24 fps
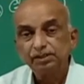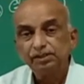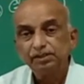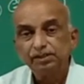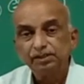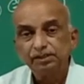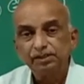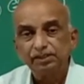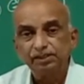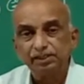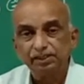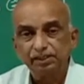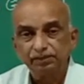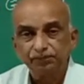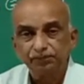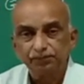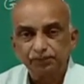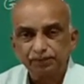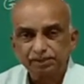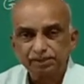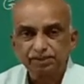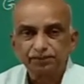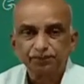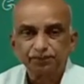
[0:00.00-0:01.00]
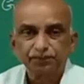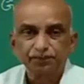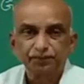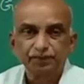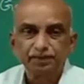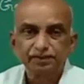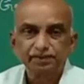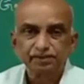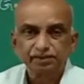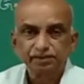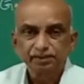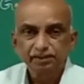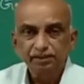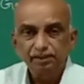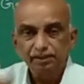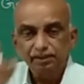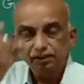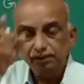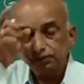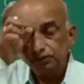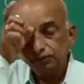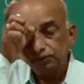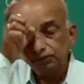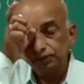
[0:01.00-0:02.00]
the first phase
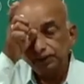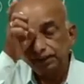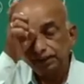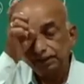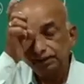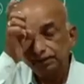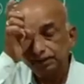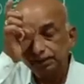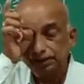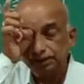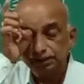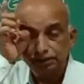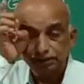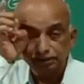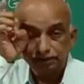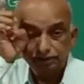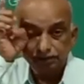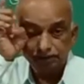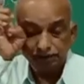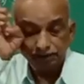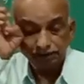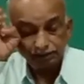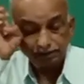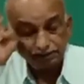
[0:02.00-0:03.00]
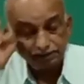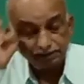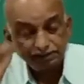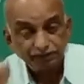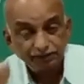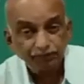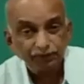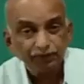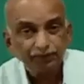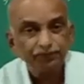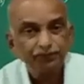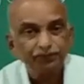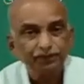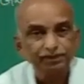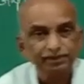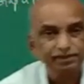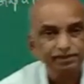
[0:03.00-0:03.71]
where the G1 phase